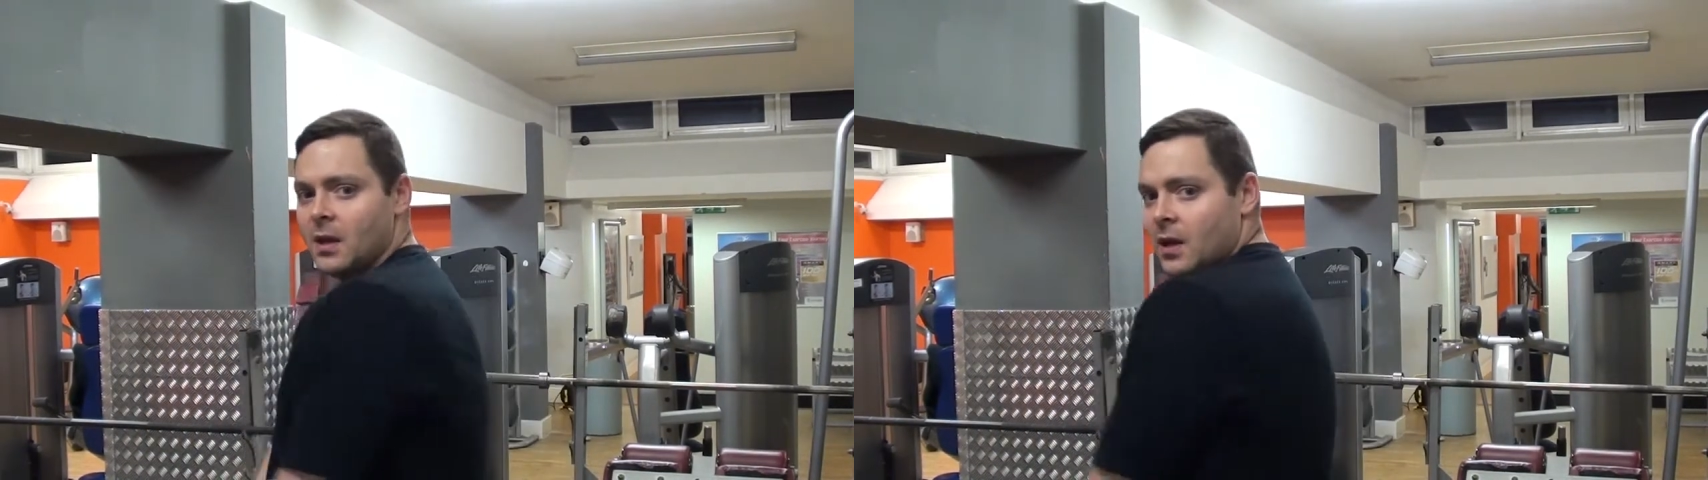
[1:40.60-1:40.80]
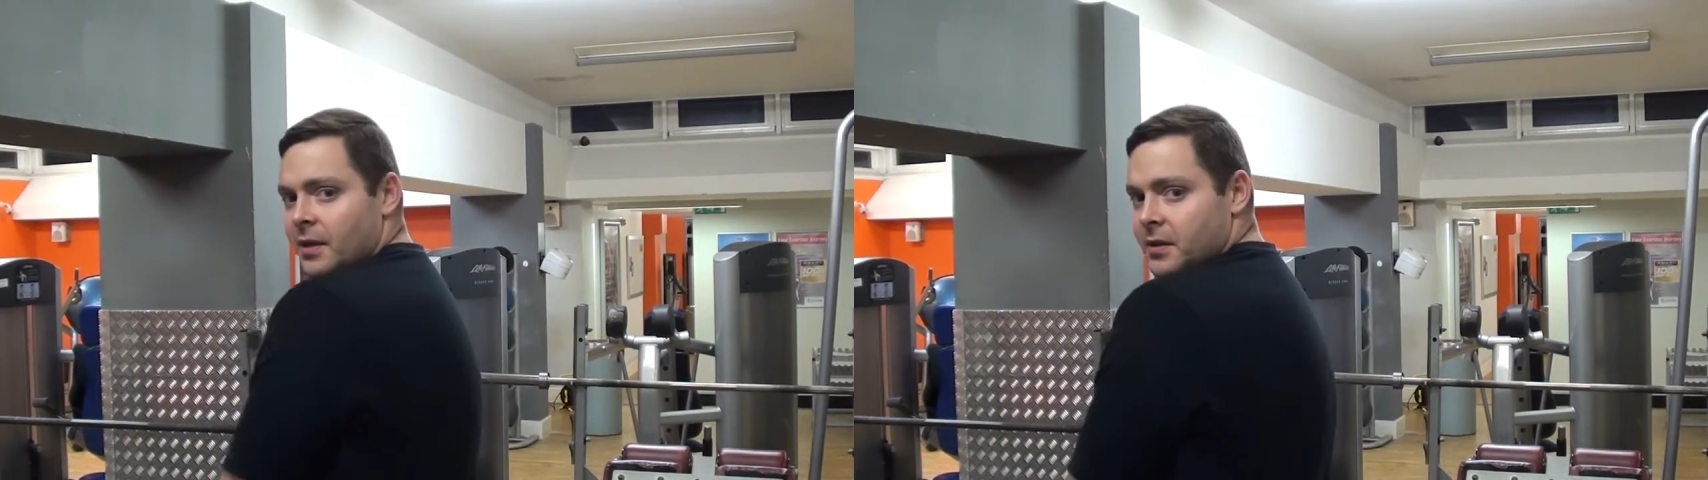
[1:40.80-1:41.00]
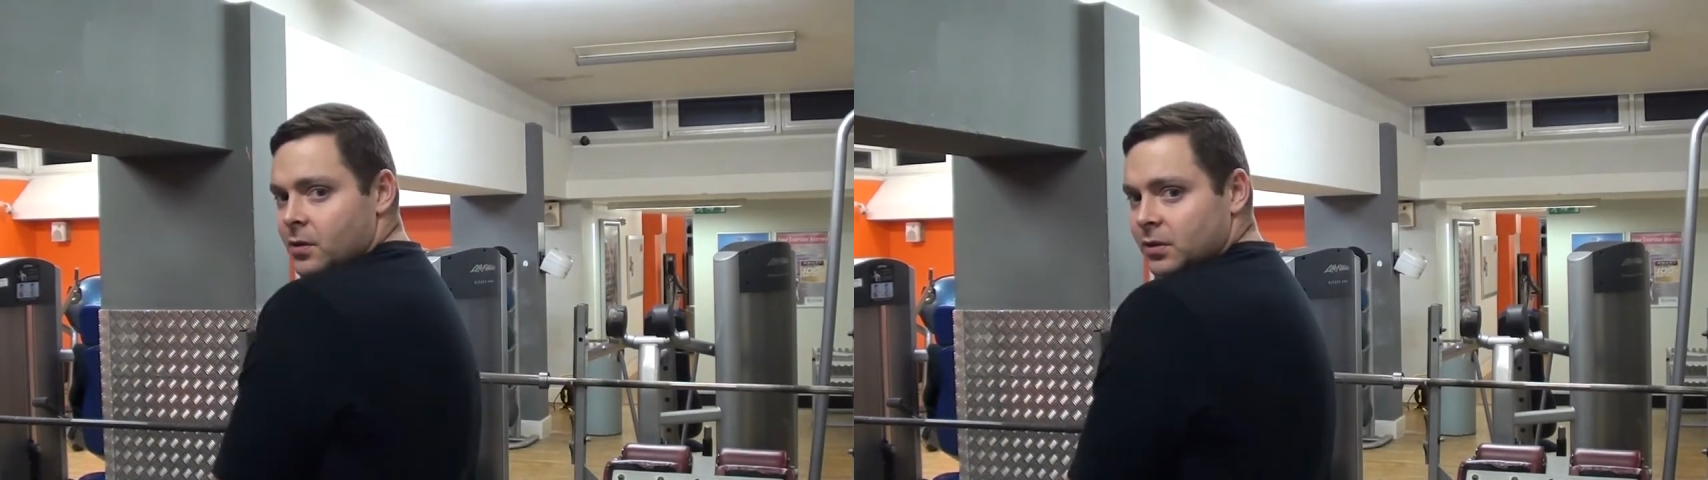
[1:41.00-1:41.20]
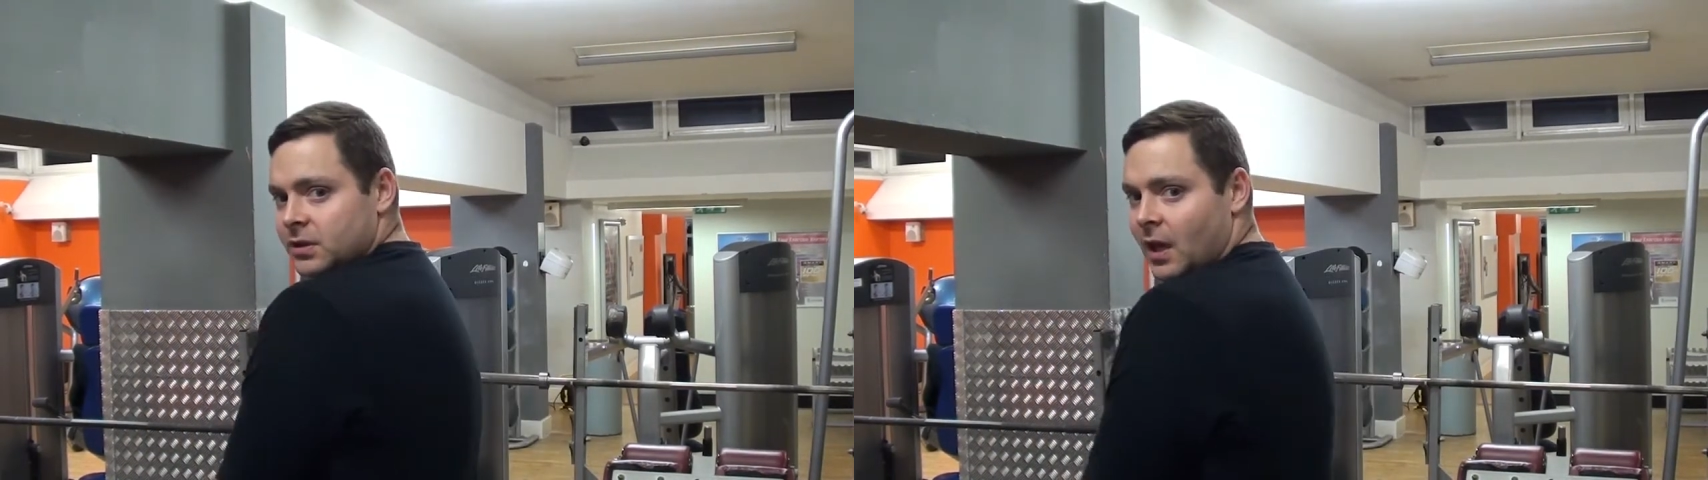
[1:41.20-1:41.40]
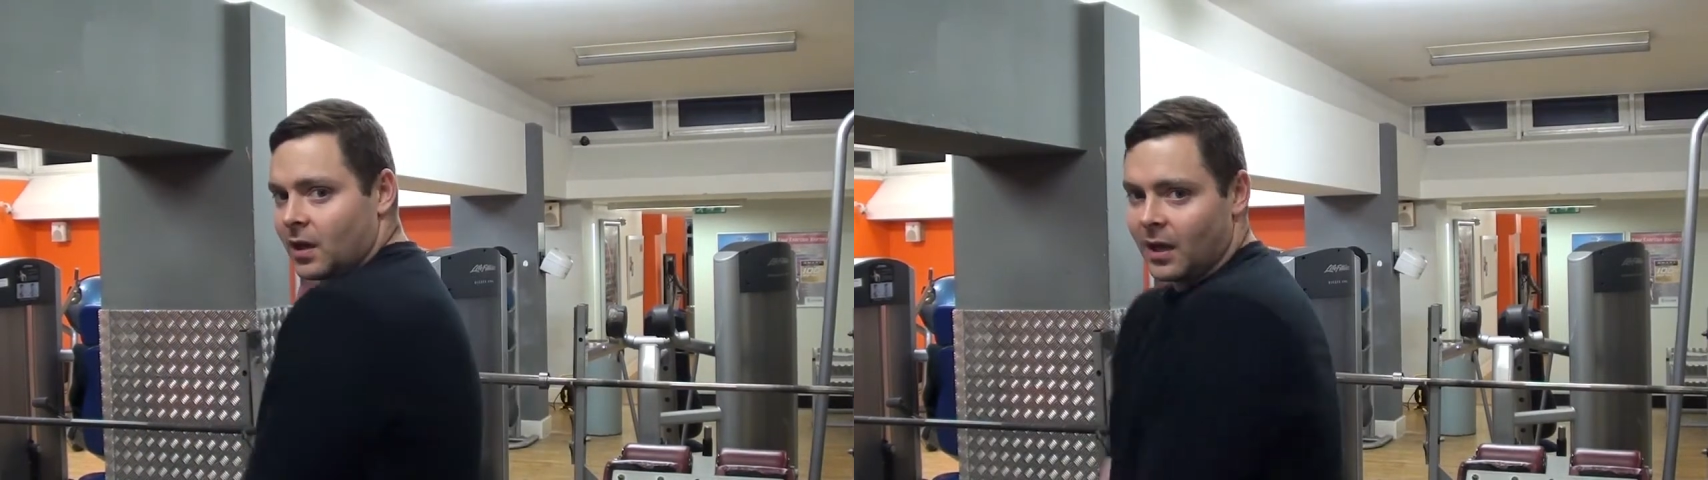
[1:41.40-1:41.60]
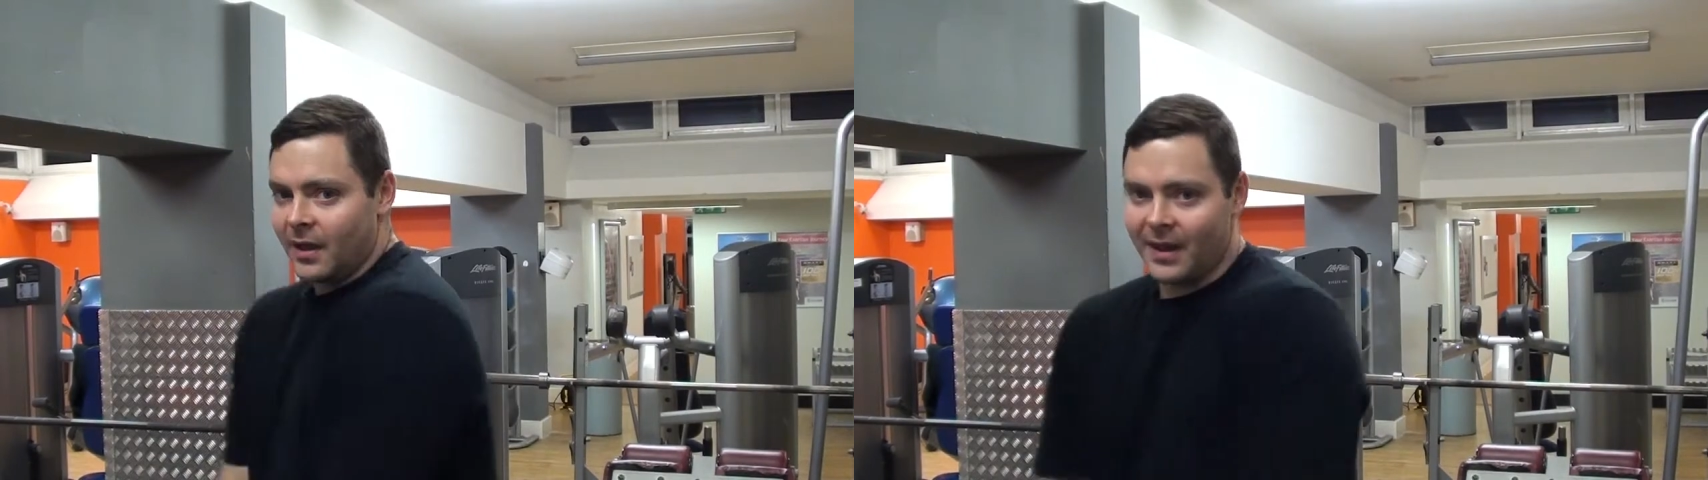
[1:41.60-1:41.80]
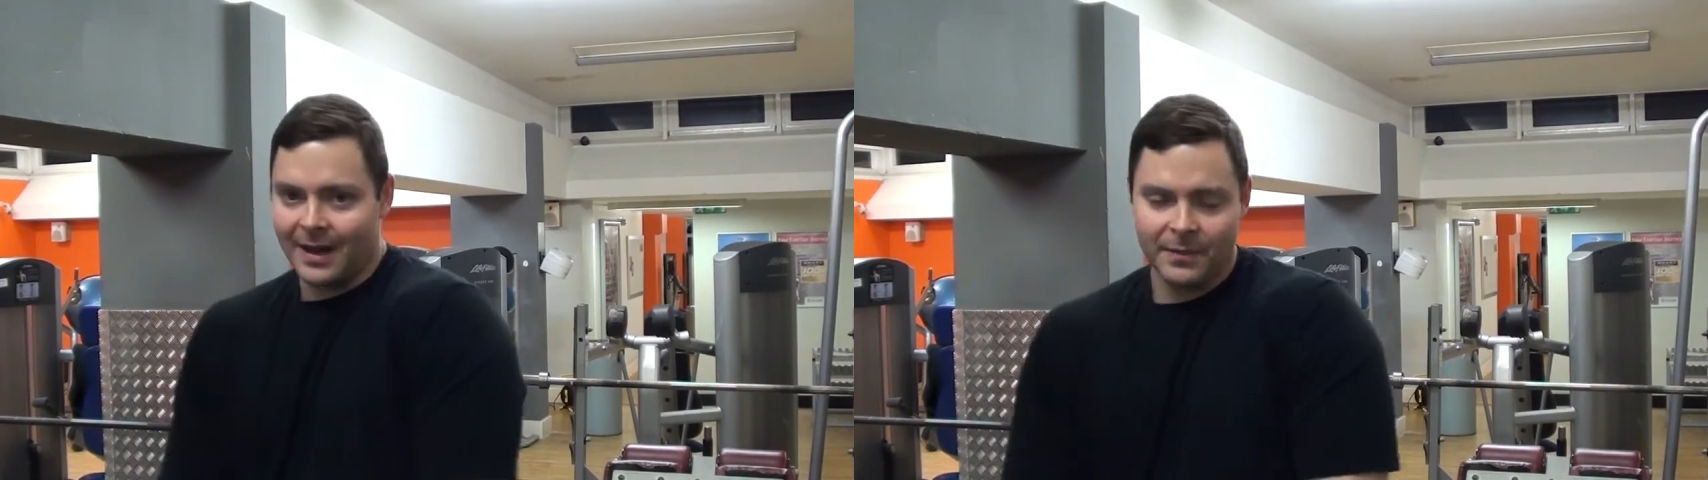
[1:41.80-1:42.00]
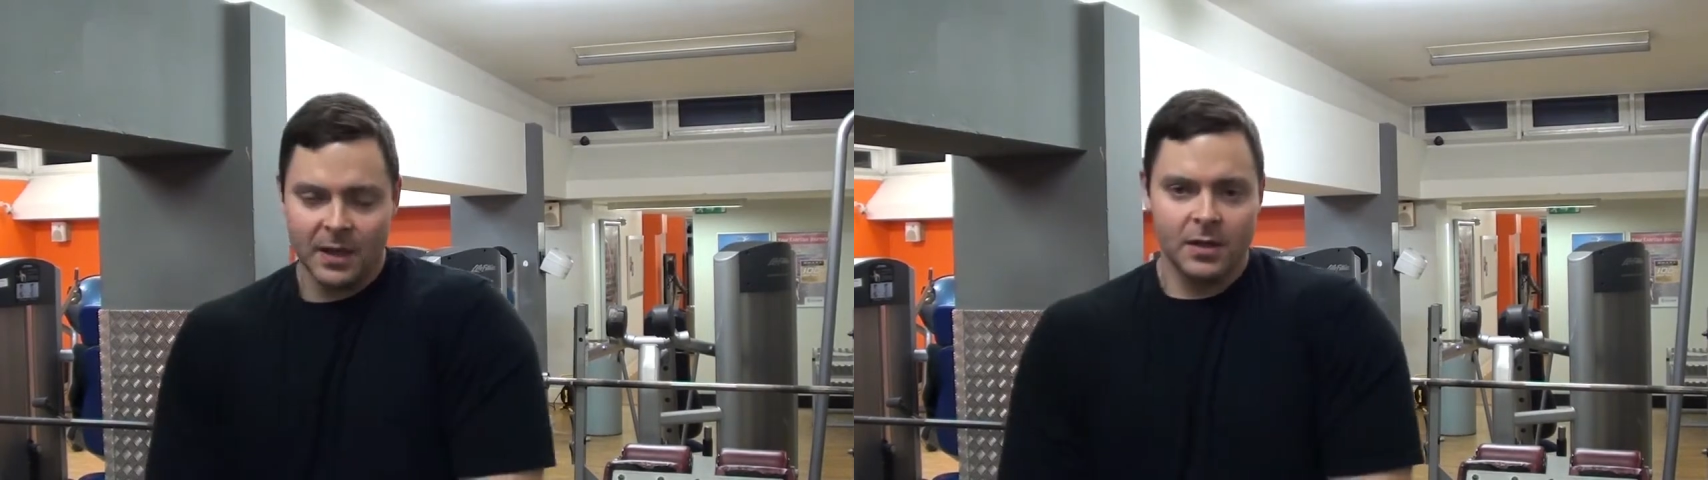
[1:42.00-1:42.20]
And then you're stuck like that.